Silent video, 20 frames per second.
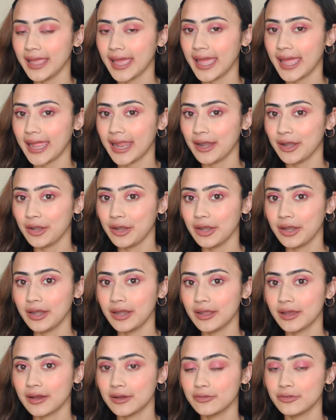
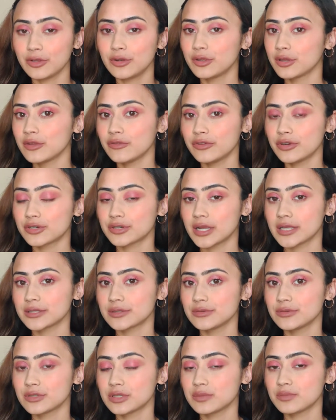and if you're looking for a
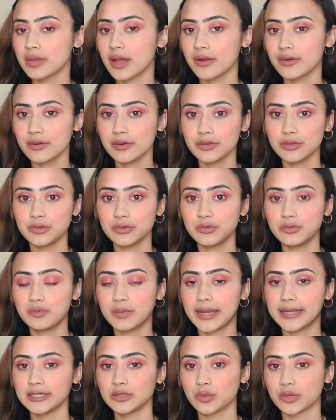translucent powder, you
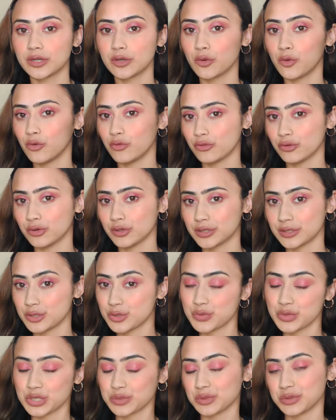might want to go for the
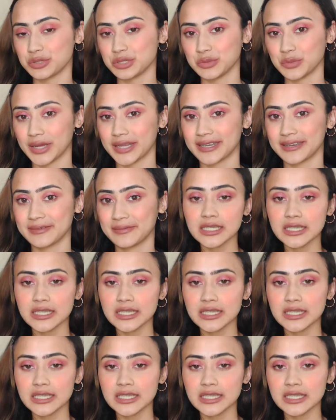Swiss Beauty one.